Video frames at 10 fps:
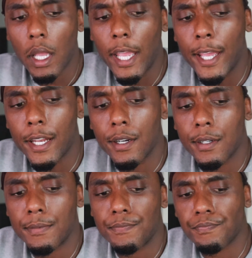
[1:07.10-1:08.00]

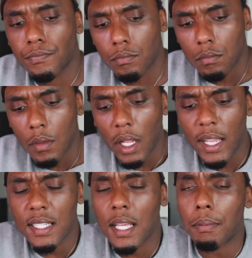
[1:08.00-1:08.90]
And
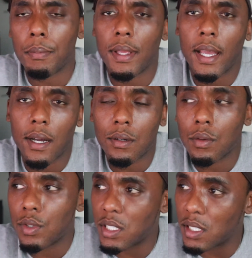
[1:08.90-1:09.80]
he's helping me out,
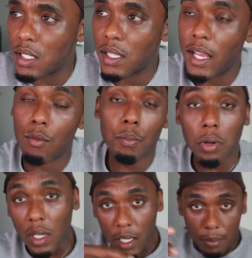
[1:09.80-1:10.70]
which is a good thing. We're
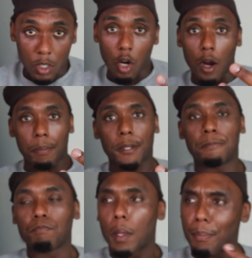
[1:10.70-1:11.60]
pulling up the carpet,
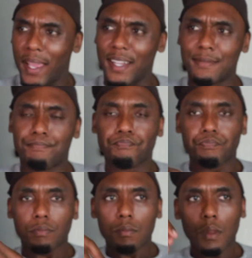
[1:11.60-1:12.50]
painting,
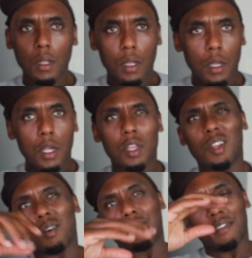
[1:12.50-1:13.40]
you
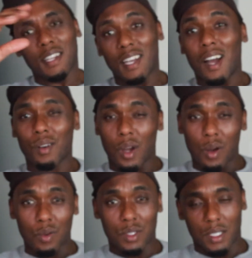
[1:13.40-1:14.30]
know, filling all the
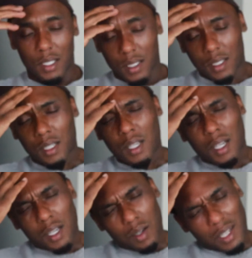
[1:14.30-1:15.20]
holes in,
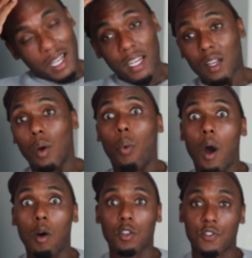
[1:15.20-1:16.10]
cleaning the
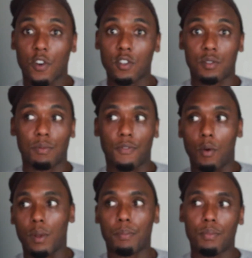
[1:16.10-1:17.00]
walls first before
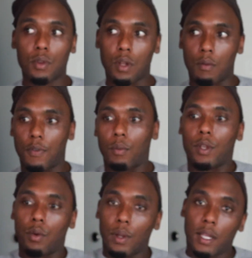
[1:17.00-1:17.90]
we
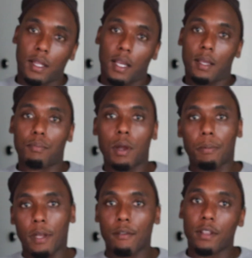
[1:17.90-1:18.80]
do anything,
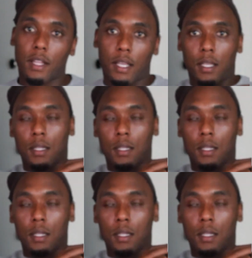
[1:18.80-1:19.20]
prepping everything.